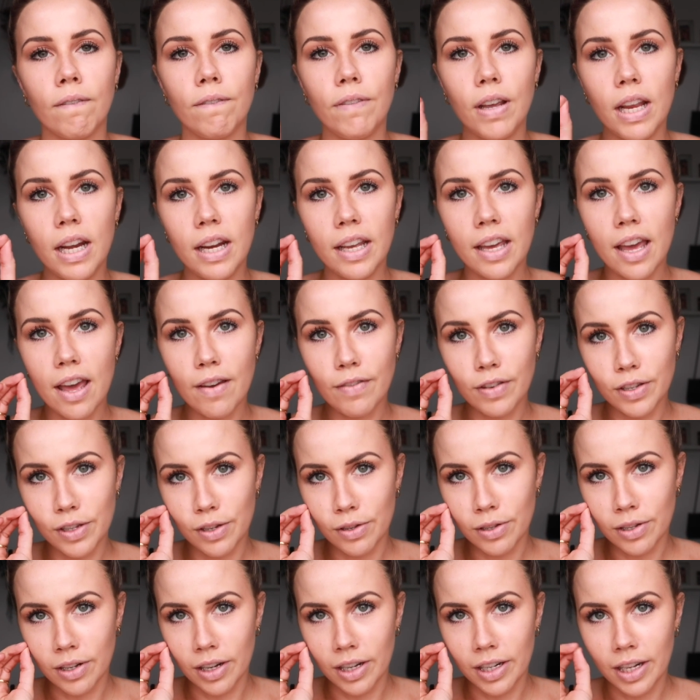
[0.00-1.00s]
feeling it ever
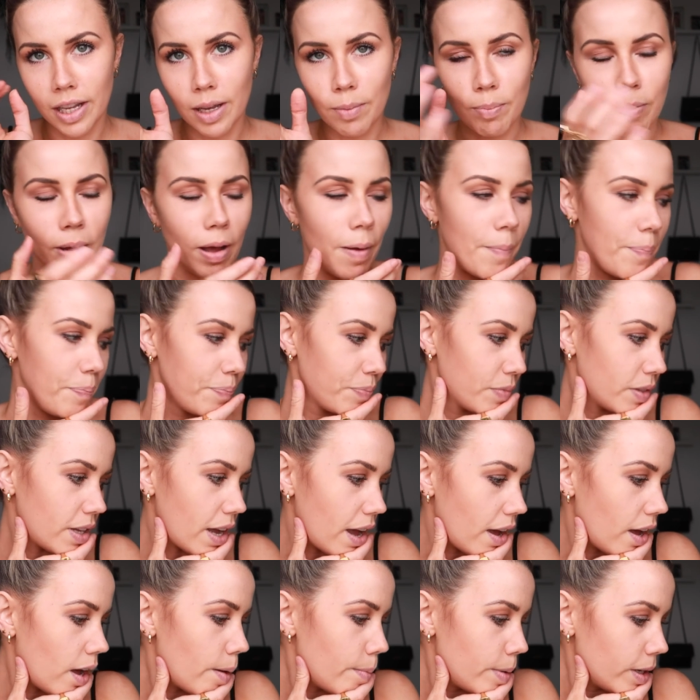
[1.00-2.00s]
so slightly. But
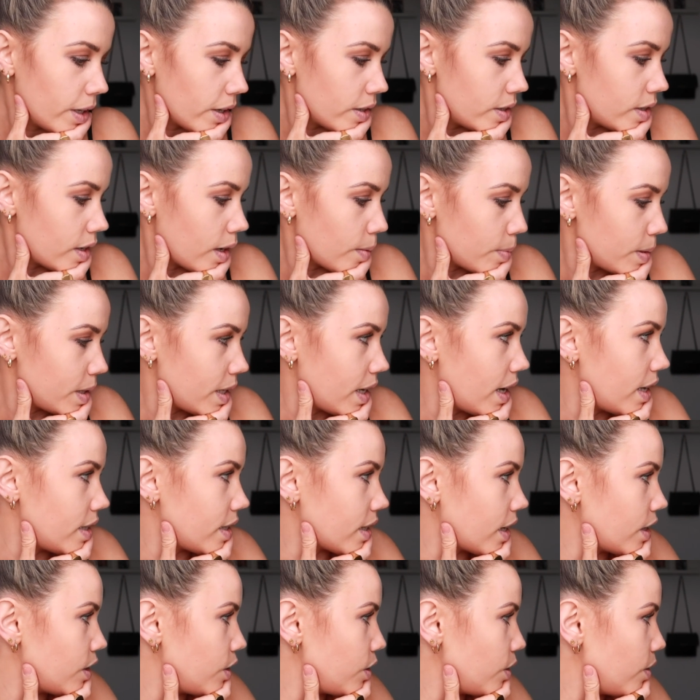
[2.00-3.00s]
yeah, I'm gonna go sit
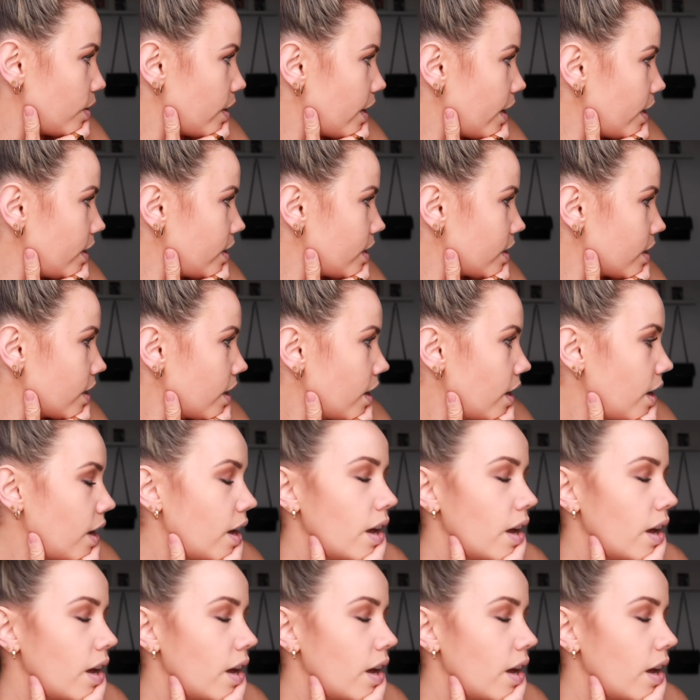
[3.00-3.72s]
upstairs and do this.